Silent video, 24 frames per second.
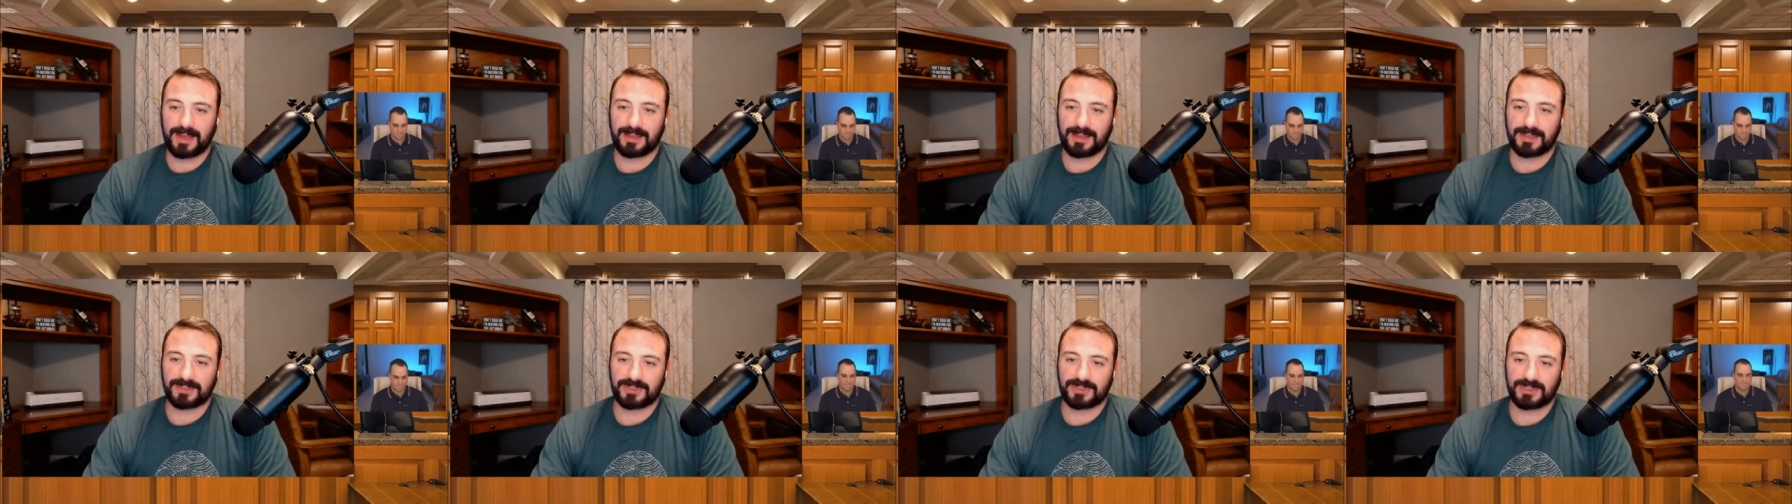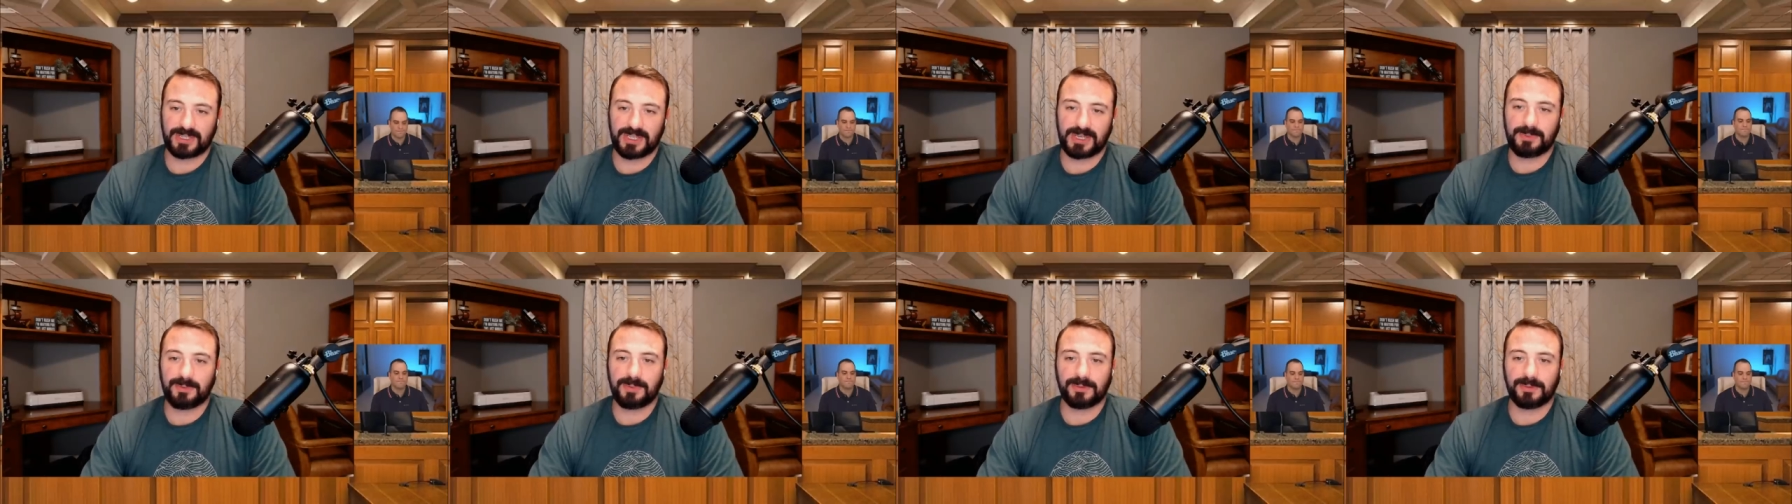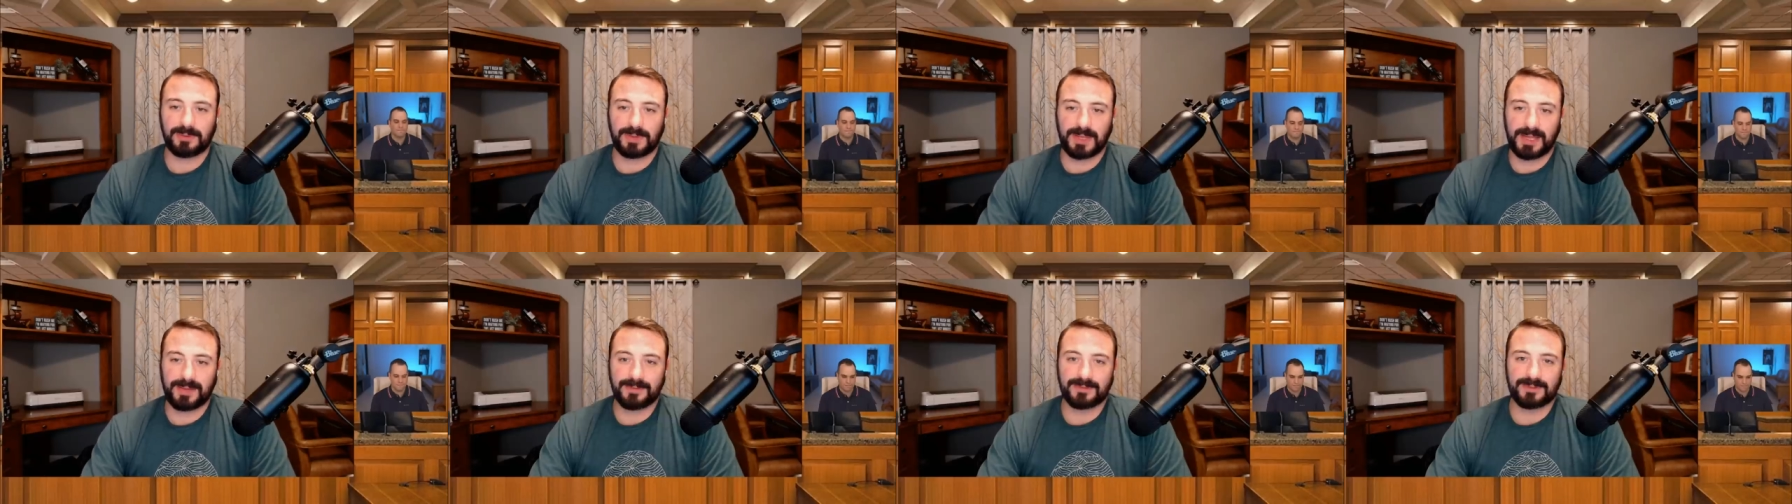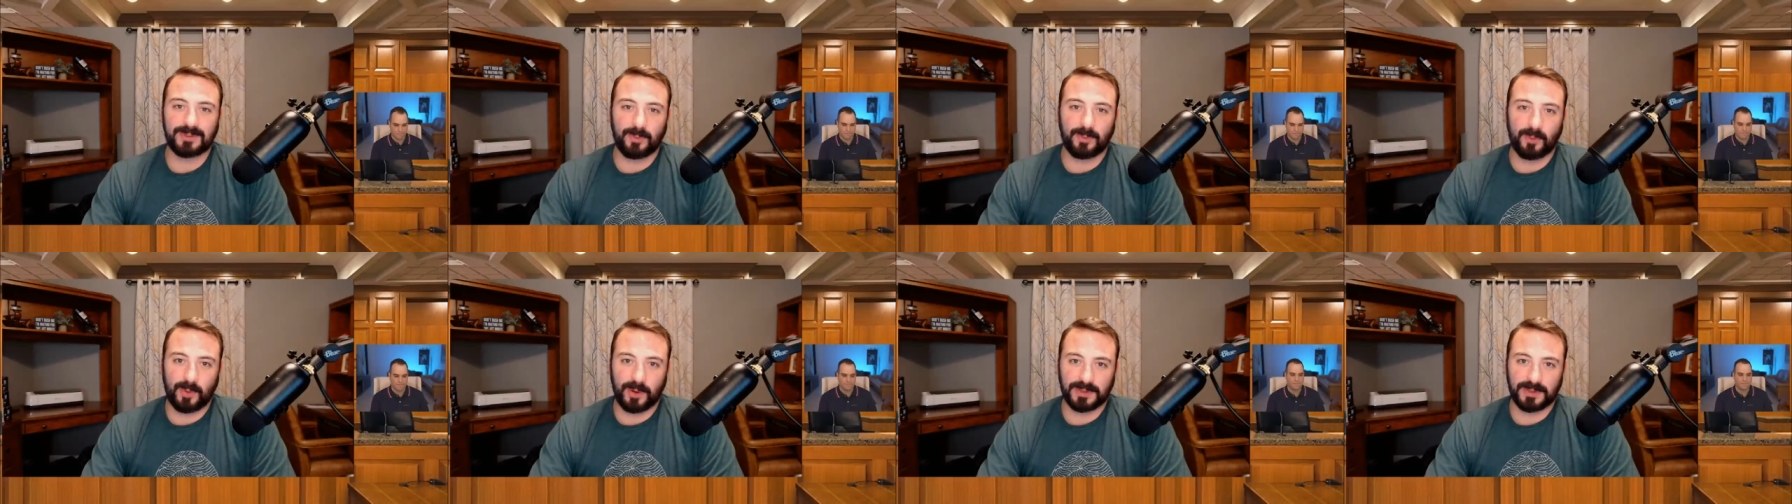She believes the
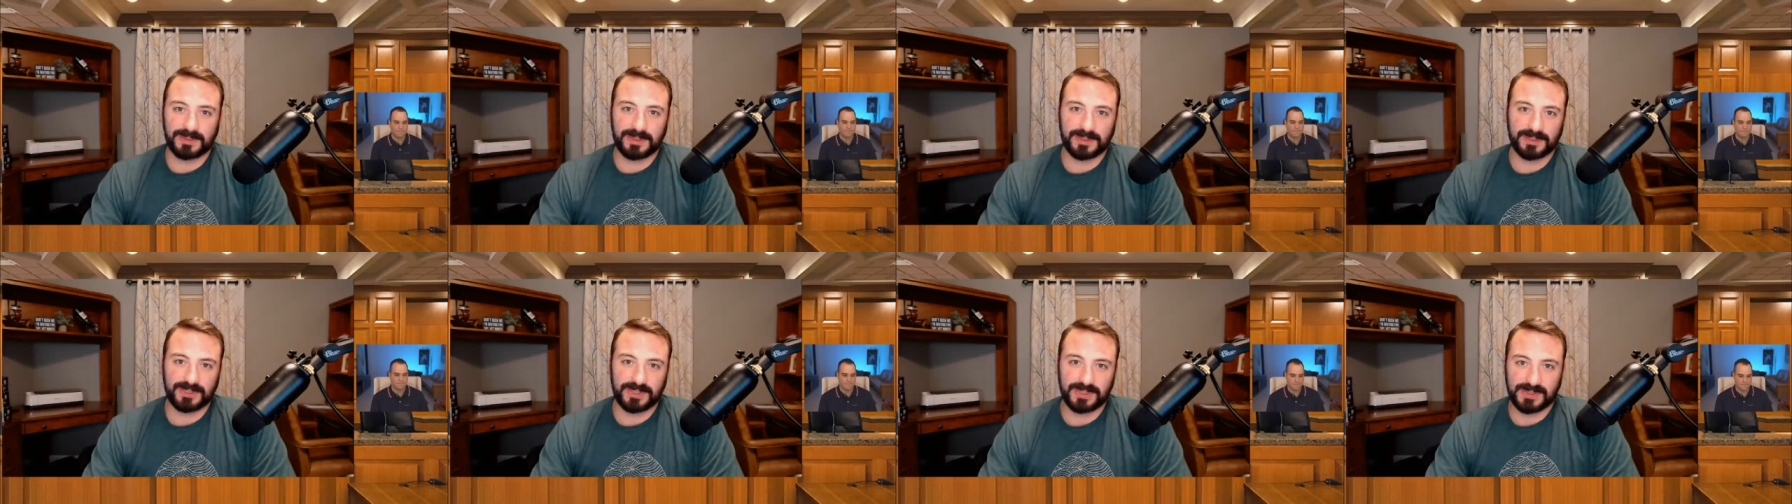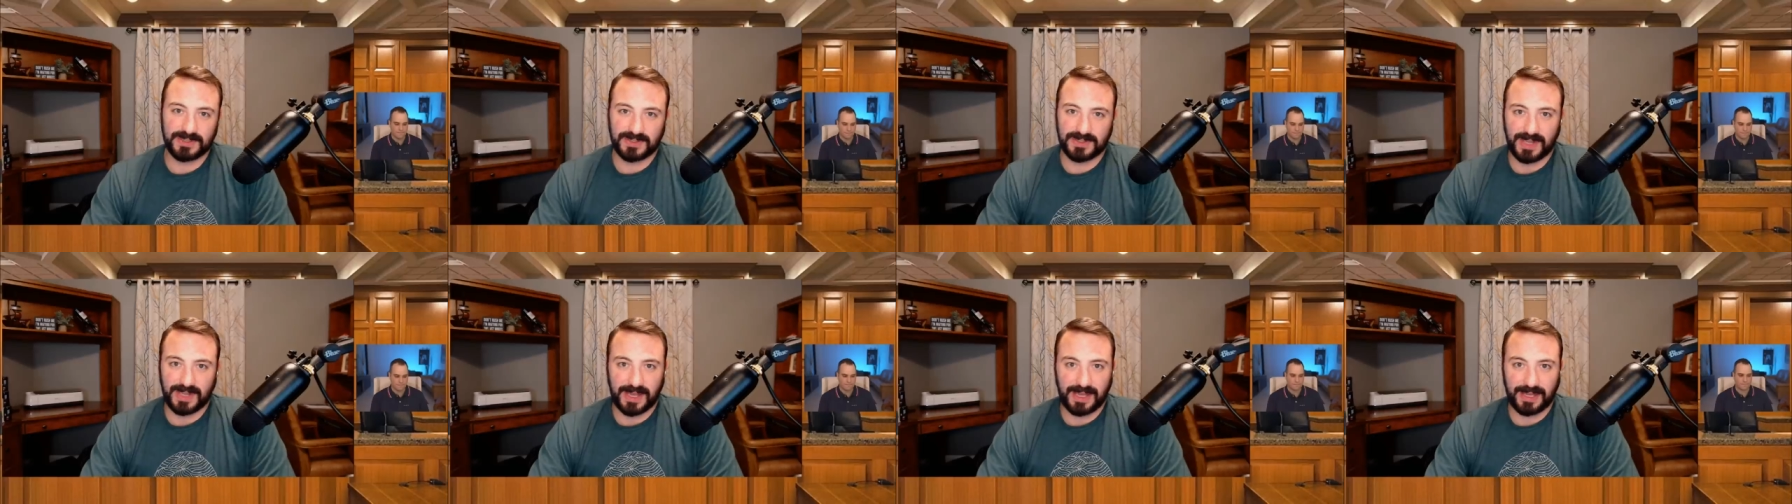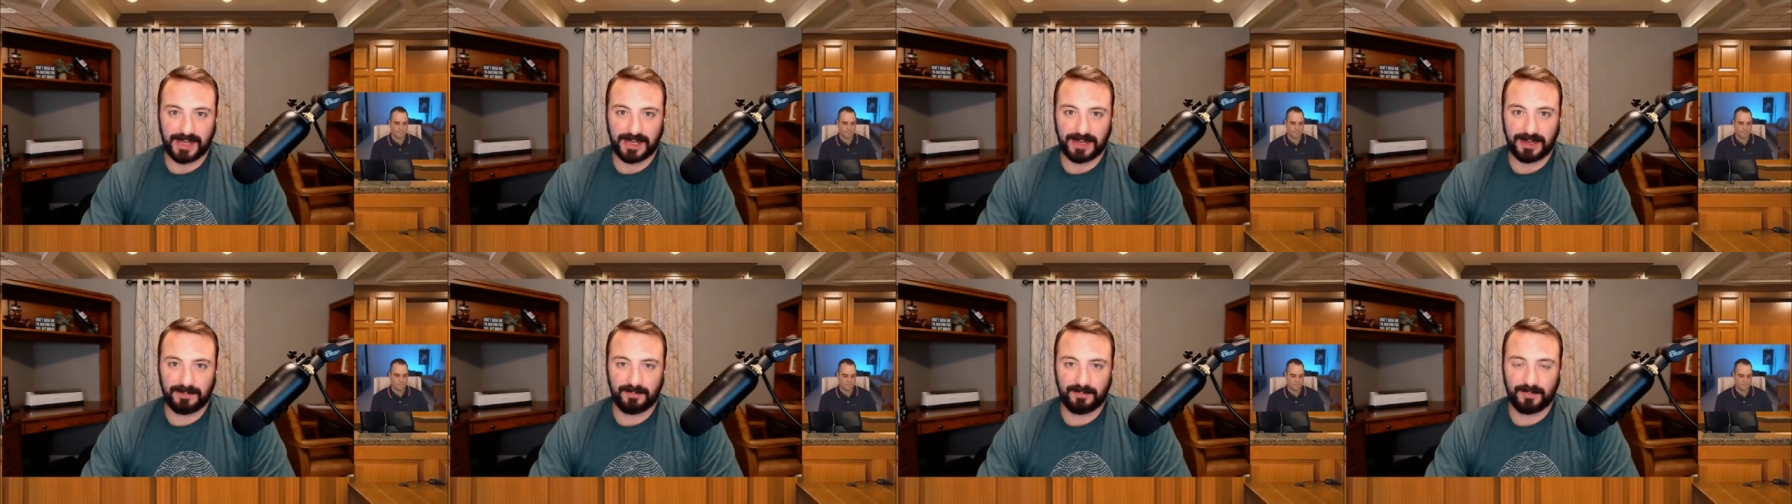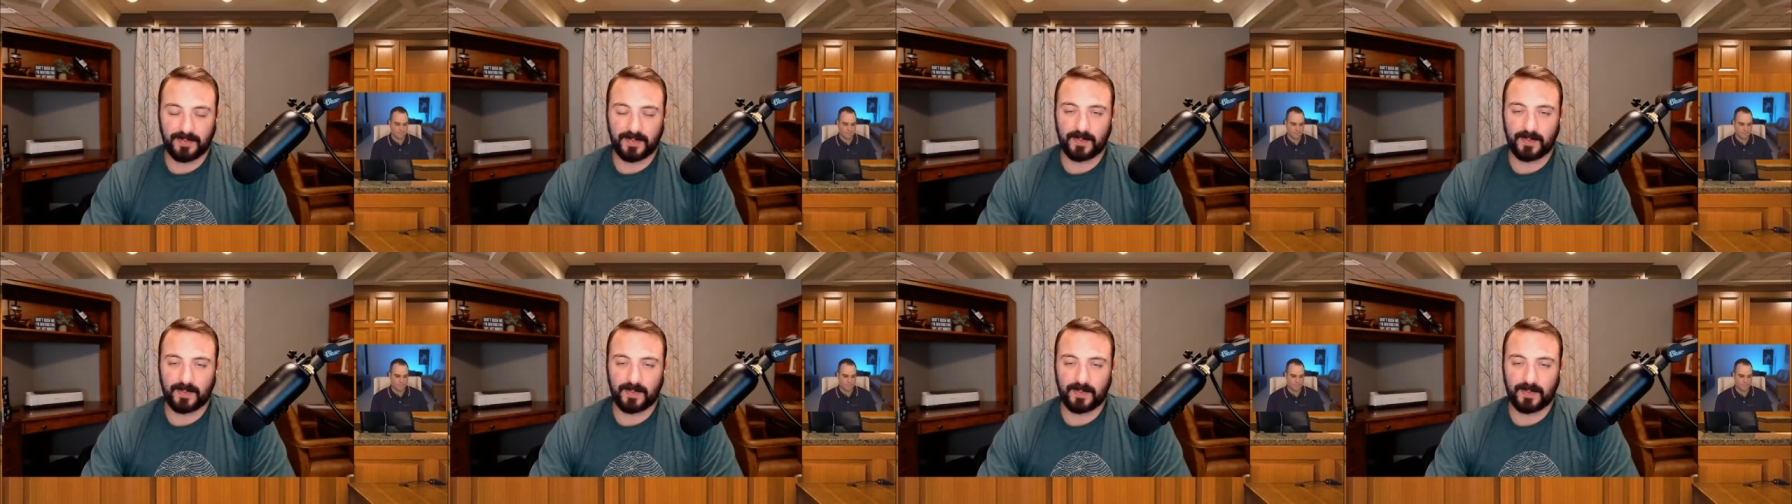words that she's saying.